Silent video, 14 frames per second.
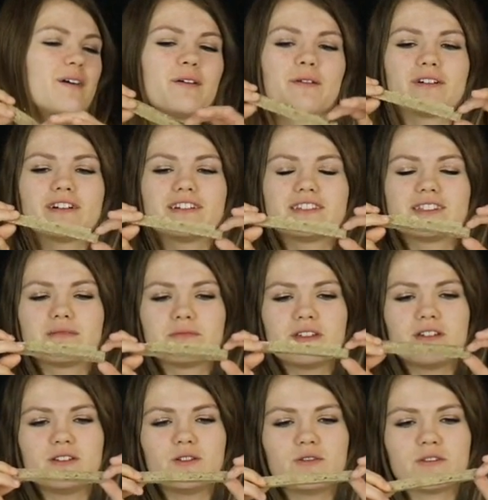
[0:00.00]
Or it's something
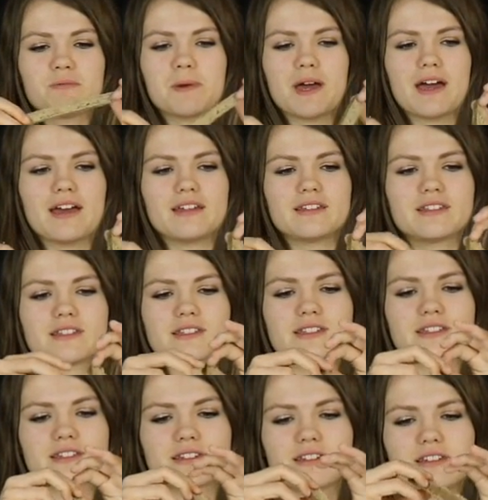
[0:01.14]
to do with pets.
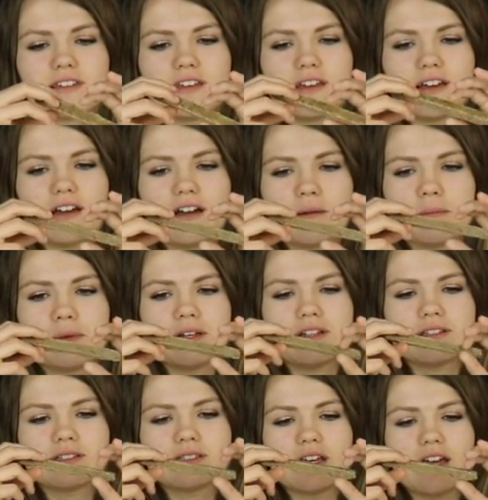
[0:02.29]
I'm gonna
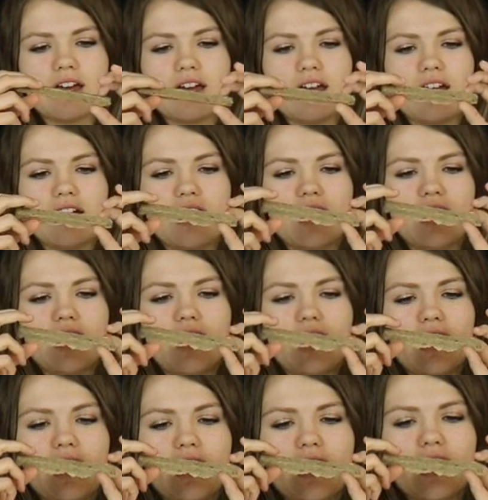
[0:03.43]
say
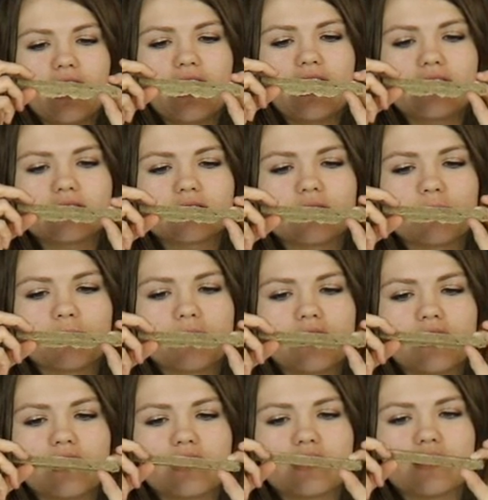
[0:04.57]
it has
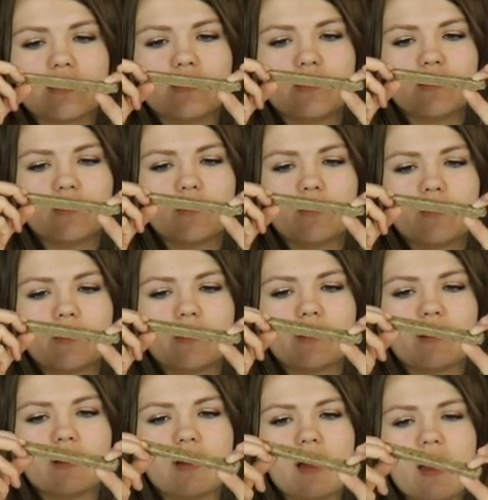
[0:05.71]
something to do
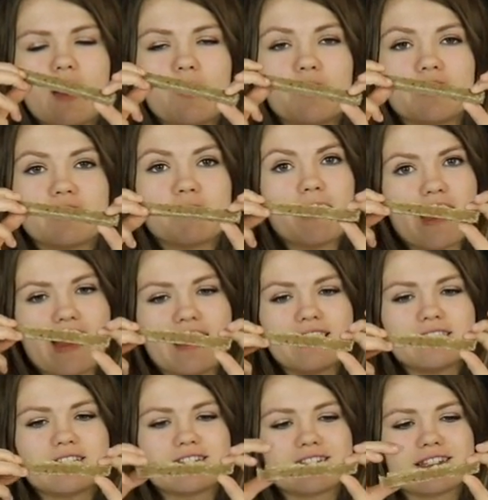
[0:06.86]
with
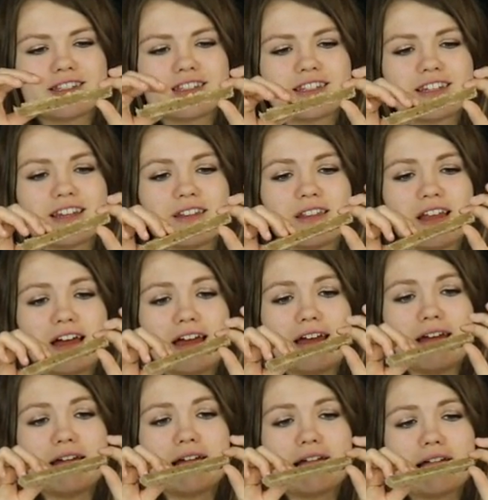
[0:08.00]
pets,
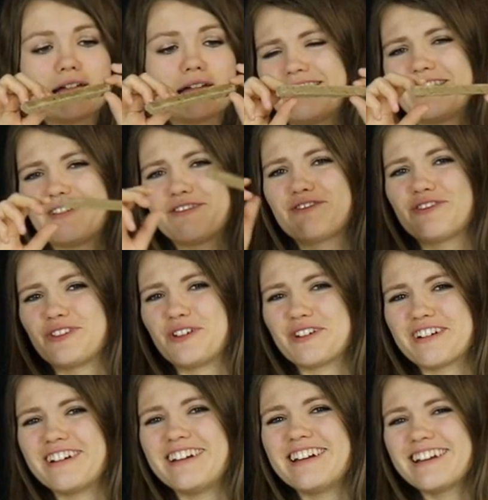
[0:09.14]
like their
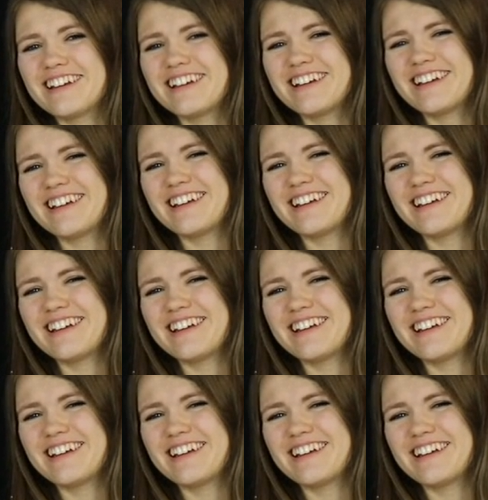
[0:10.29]
flooring,